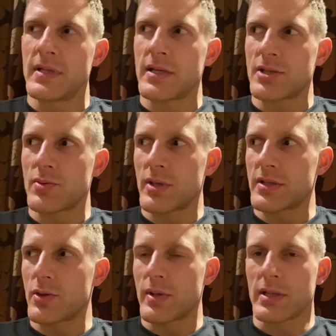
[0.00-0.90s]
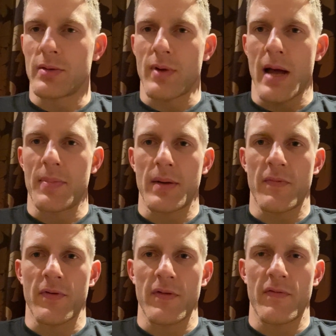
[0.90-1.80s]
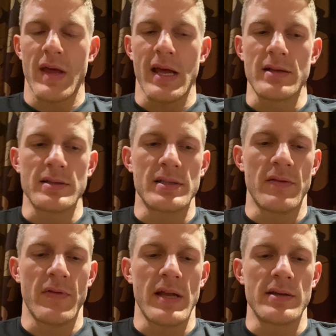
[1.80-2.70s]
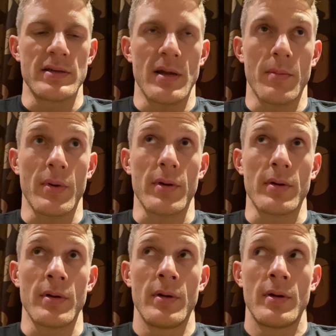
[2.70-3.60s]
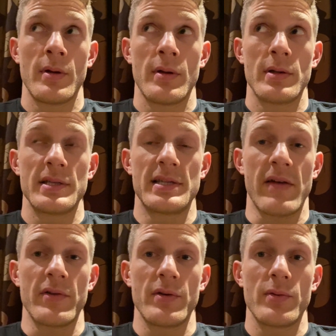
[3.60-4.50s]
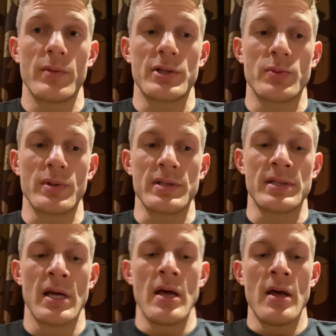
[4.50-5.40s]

and I just wanted to quickly wrap up for the fans event number 7, which was